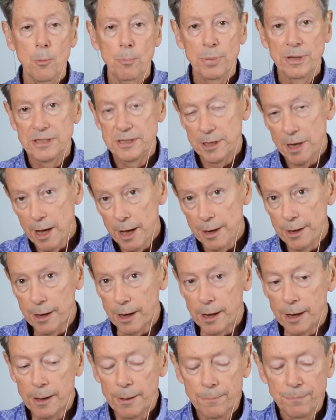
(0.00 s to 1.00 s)

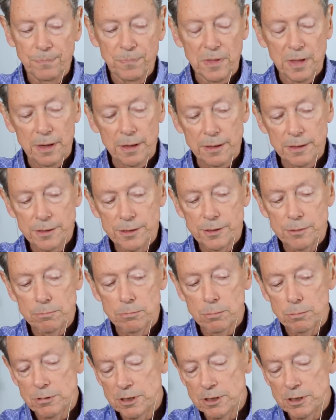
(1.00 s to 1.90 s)
Patthana is